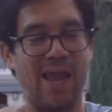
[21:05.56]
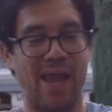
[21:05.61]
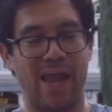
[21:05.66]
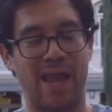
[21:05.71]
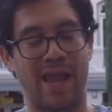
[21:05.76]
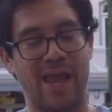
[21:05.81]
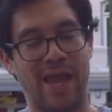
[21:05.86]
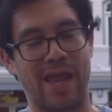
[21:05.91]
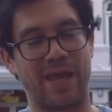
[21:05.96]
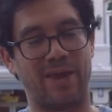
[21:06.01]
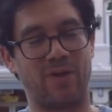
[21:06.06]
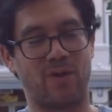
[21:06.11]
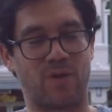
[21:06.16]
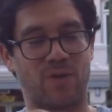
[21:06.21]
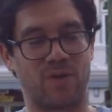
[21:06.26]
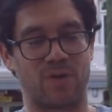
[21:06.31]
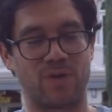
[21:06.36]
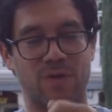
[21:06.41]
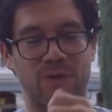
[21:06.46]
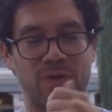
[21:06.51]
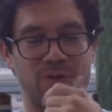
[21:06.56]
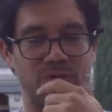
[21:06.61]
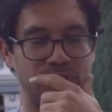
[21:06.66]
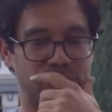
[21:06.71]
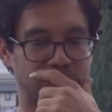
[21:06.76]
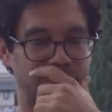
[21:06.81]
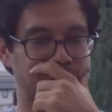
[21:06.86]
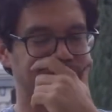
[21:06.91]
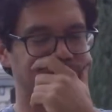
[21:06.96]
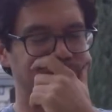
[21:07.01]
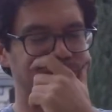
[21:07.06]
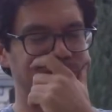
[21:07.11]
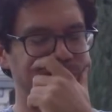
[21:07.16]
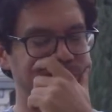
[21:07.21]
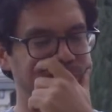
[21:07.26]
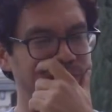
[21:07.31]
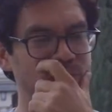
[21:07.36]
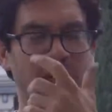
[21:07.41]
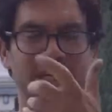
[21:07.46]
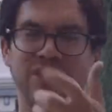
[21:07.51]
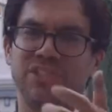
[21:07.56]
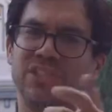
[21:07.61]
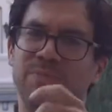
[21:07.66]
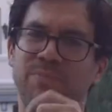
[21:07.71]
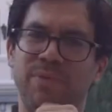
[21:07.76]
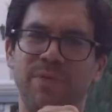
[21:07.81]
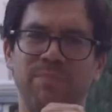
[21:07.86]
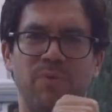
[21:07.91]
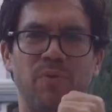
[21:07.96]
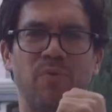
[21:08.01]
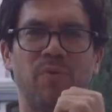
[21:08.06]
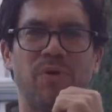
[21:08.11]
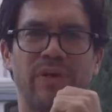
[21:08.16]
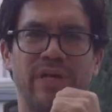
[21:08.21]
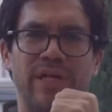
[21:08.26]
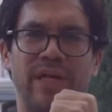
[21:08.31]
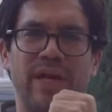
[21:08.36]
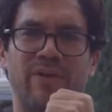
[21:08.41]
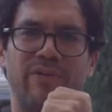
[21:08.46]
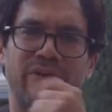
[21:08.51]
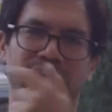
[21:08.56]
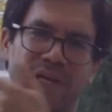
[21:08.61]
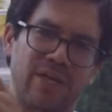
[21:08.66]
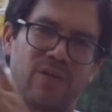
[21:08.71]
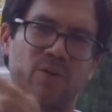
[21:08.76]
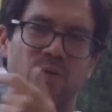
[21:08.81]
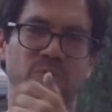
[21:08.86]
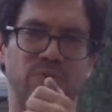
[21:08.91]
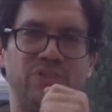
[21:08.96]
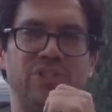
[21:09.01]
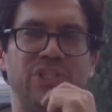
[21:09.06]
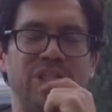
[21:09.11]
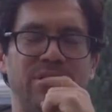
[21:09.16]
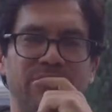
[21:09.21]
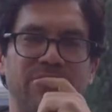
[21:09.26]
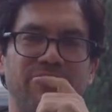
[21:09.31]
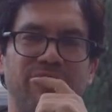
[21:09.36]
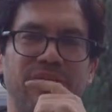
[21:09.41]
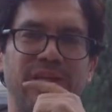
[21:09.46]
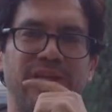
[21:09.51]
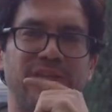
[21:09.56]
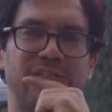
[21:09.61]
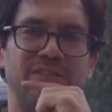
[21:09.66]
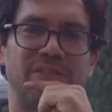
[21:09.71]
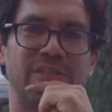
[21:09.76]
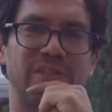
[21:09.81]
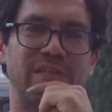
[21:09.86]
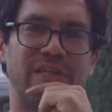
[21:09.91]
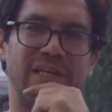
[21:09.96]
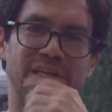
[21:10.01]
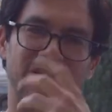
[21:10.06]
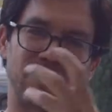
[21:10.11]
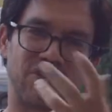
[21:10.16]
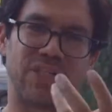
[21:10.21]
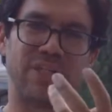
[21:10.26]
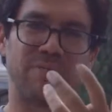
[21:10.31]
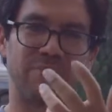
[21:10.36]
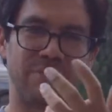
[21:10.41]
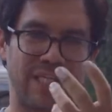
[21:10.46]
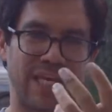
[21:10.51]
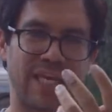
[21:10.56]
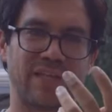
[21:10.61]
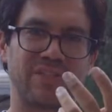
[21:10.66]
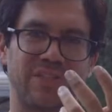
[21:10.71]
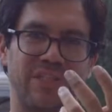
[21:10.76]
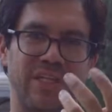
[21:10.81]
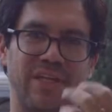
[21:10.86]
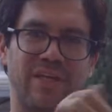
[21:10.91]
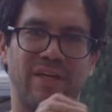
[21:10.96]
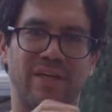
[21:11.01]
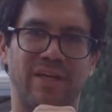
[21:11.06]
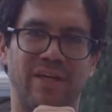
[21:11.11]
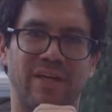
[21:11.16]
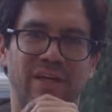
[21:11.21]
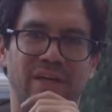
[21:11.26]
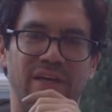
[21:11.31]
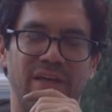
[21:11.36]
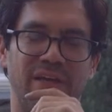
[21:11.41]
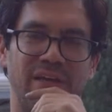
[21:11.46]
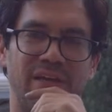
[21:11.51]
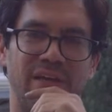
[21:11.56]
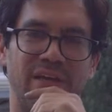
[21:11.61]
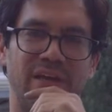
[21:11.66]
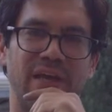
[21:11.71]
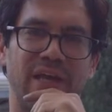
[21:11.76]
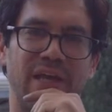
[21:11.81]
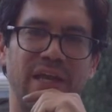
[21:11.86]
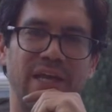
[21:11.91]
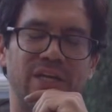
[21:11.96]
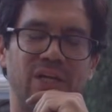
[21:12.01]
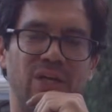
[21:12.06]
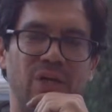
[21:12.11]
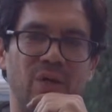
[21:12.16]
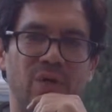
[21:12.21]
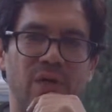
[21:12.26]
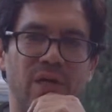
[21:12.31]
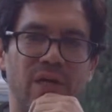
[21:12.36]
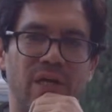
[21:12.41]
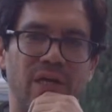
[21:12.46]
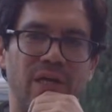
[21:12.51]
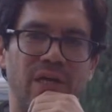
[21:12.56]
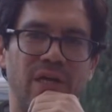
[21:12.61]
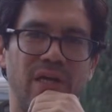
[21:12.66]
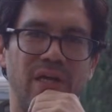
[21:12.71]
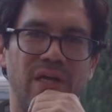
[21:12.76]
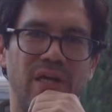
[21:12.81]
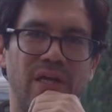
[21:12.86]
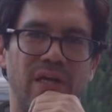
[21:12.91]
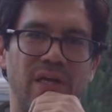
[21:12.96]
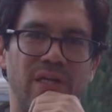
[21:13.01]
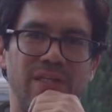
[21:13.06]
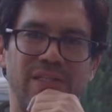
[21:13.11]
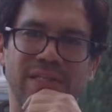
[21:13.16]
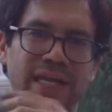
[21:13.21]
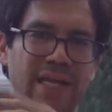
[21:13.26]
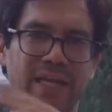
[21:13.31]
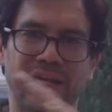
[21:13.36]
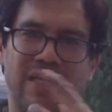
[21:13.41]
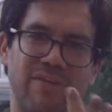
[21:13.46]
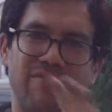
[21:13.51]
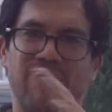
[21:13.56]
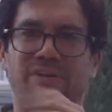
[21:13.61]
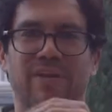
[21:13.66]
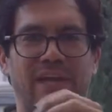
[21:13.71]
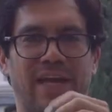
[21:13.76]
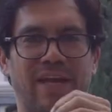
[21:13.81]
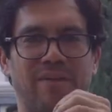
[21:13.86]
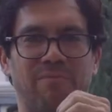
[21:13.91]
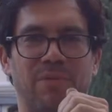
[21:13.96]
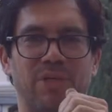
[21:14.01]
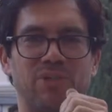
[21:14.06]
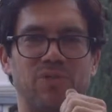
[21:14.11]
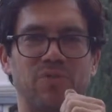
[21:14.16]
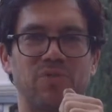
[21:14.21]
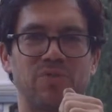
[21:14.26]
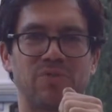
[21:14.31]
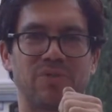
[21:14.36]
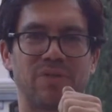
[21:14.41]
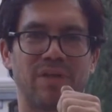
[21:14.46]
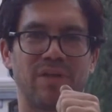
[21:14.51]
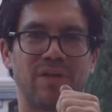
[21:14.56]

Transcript: And Arnold goes, you know, I see people working out at Gold's Gym in Venice, and I see them texting. And I go, they ain't never gonna have muscles.